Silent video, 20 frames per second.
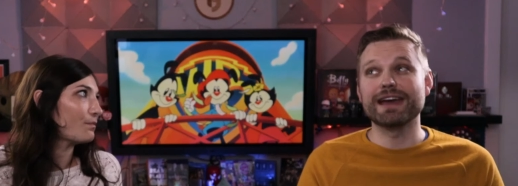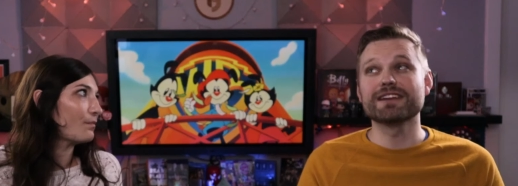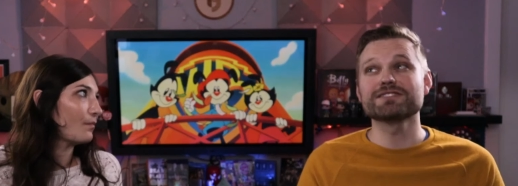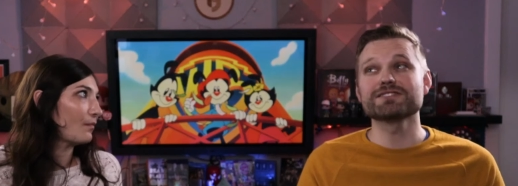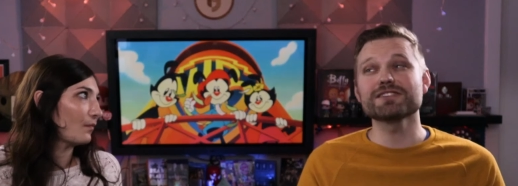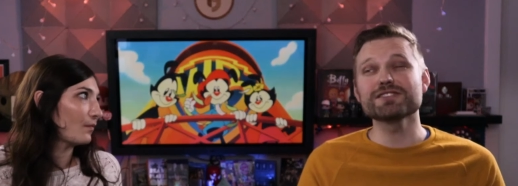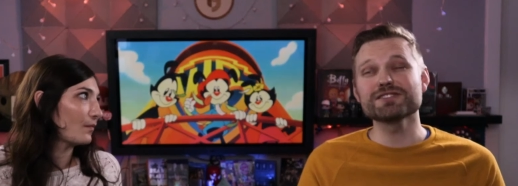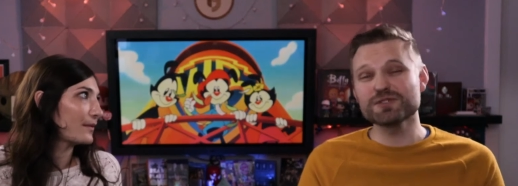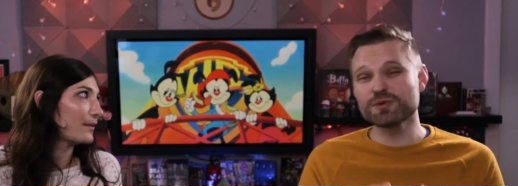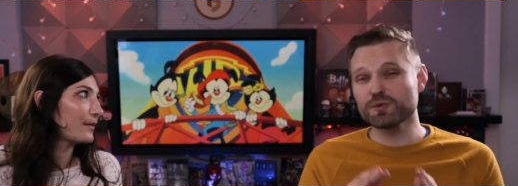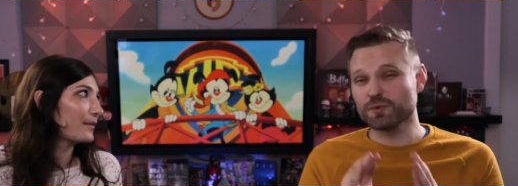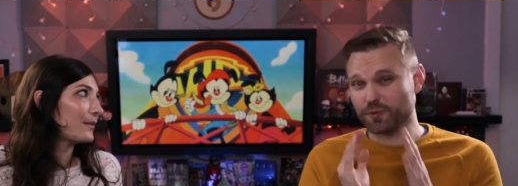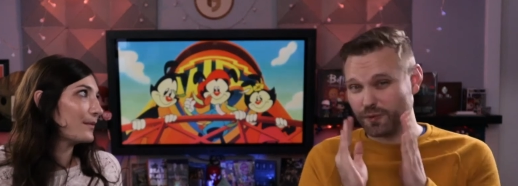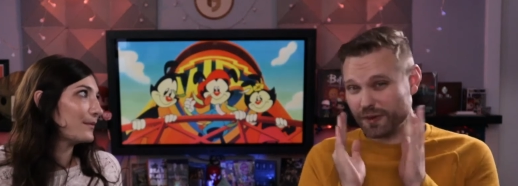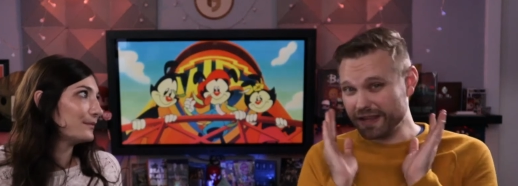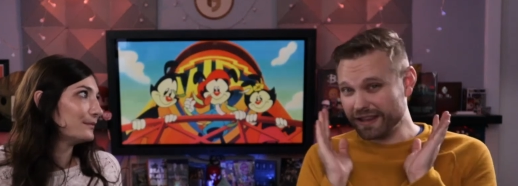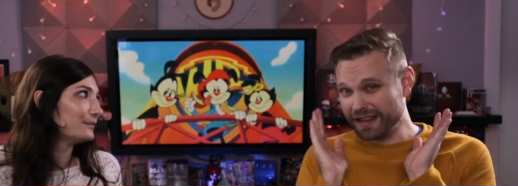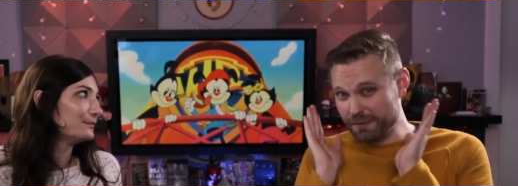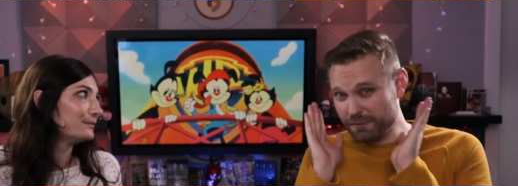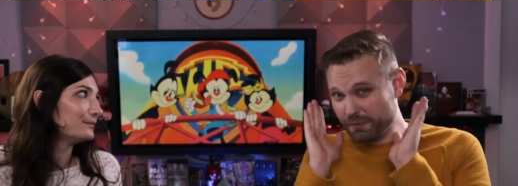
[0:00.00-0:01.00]
Speaker 1: and it's also
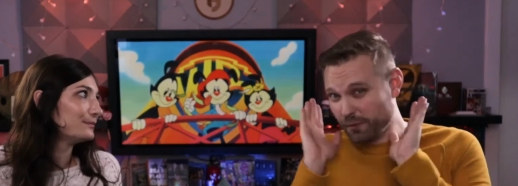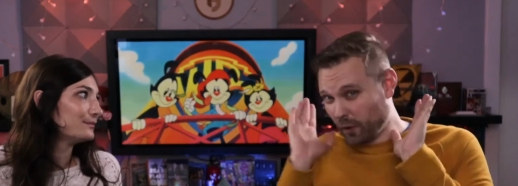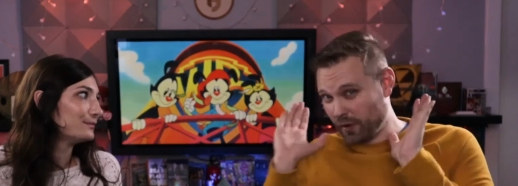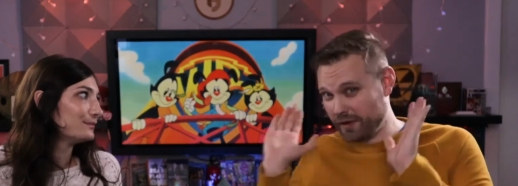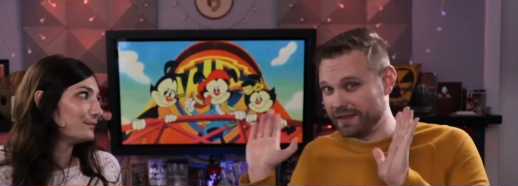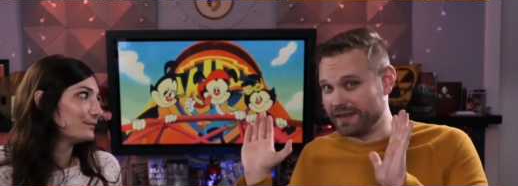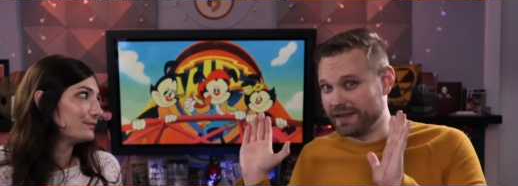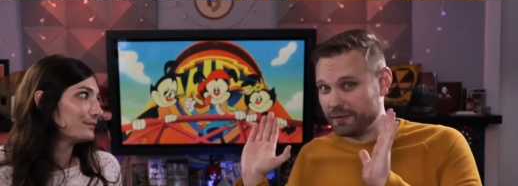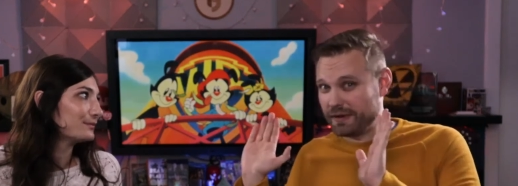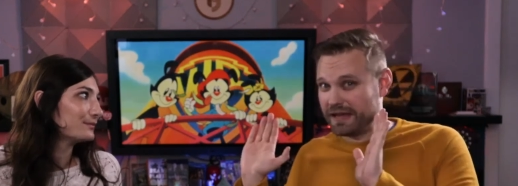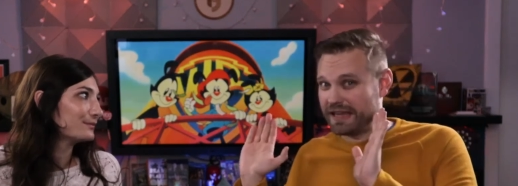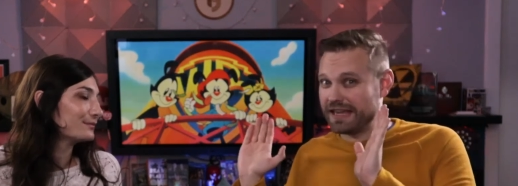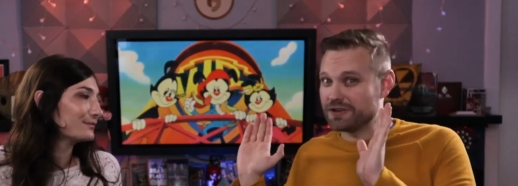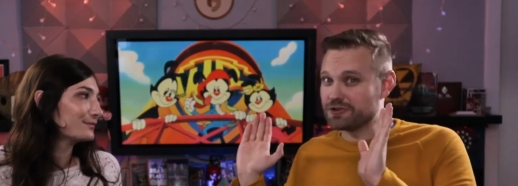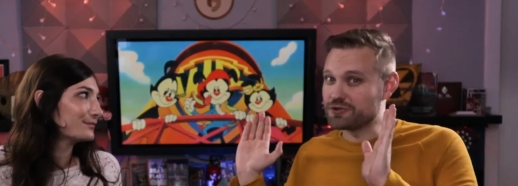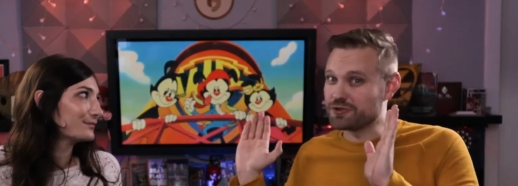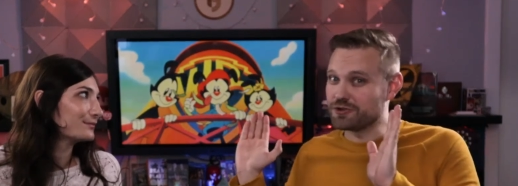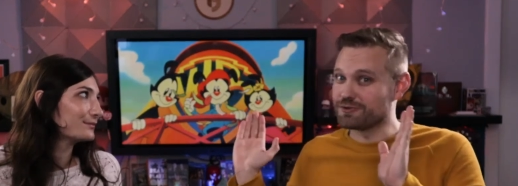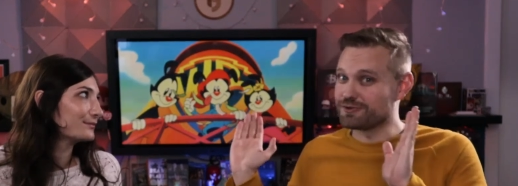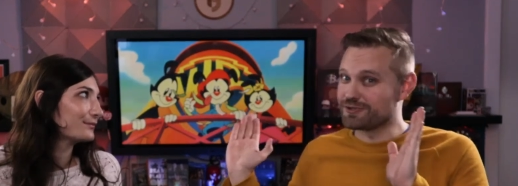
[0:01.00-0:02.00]
really important that we
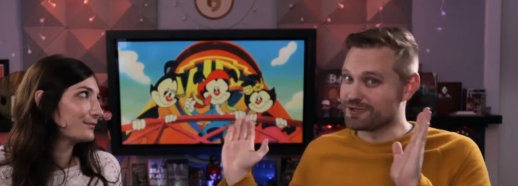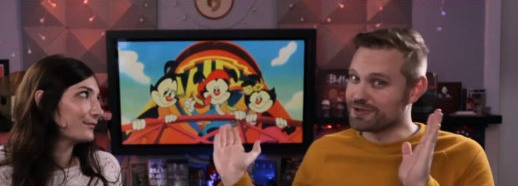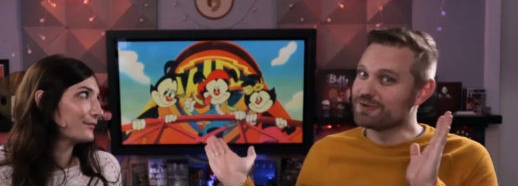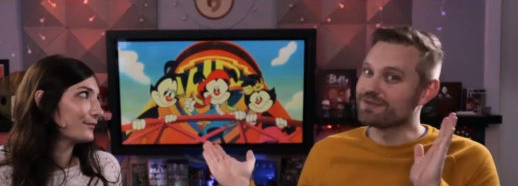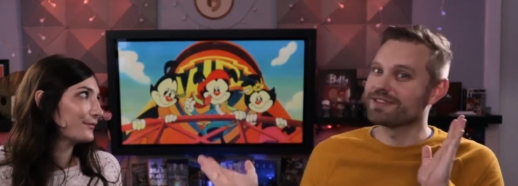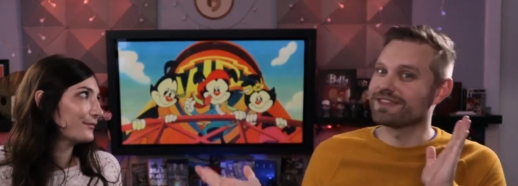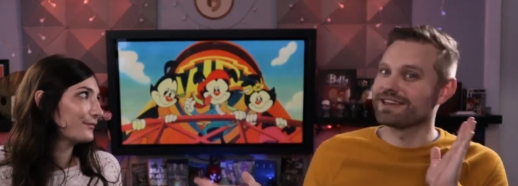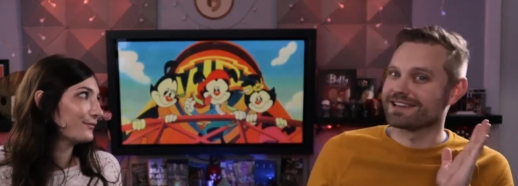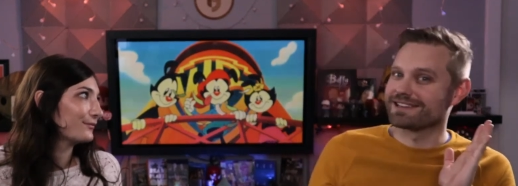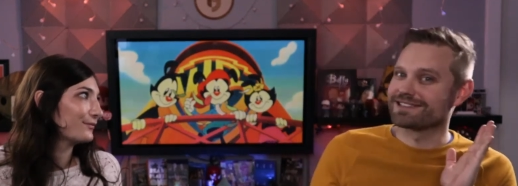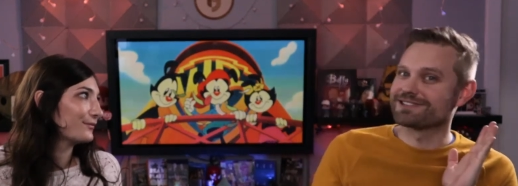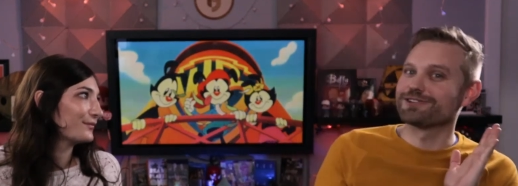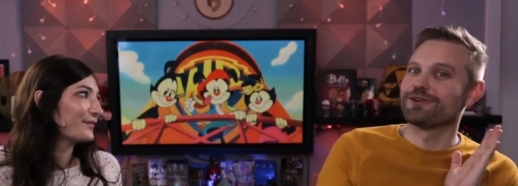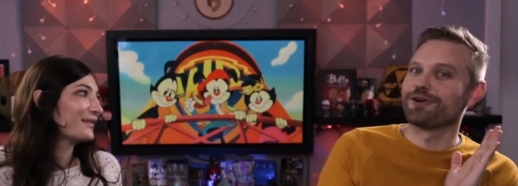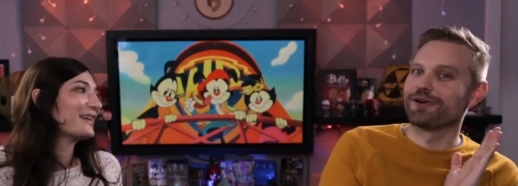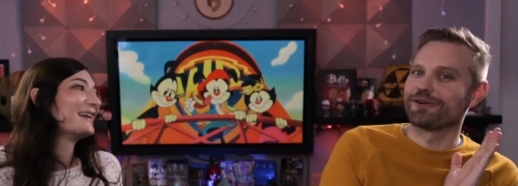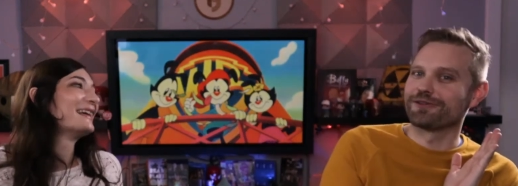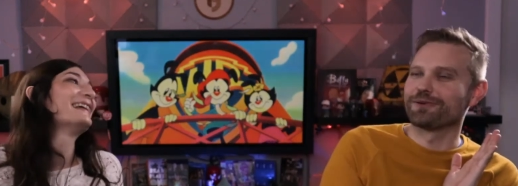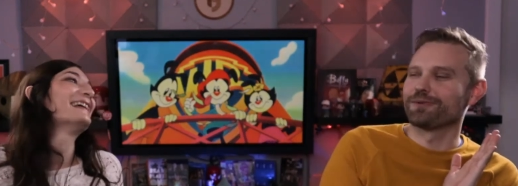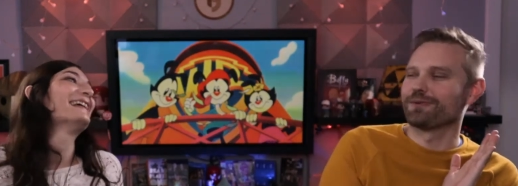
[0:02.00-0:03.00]
introduce new things
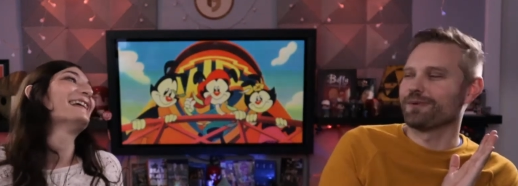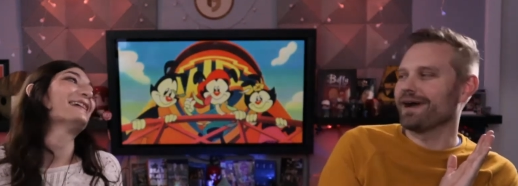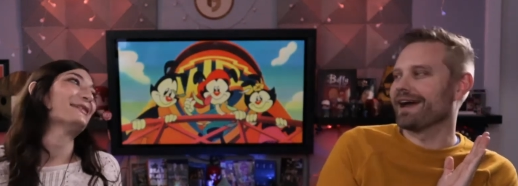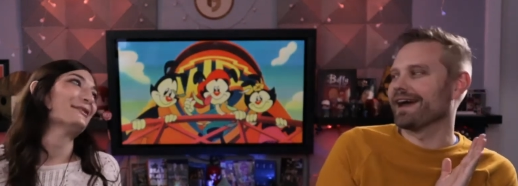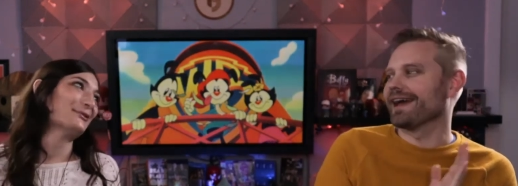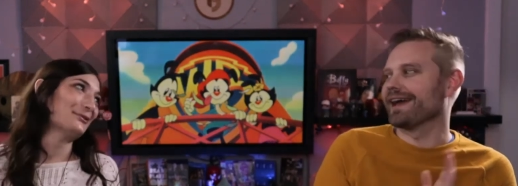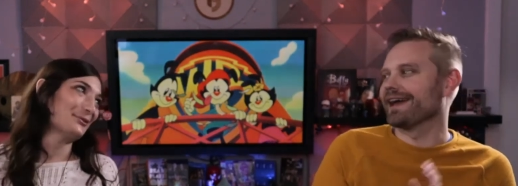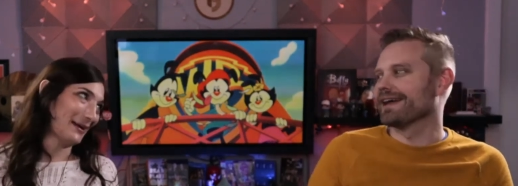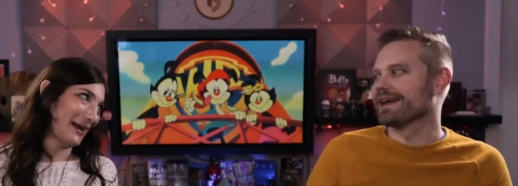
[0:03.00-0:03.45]
along the way.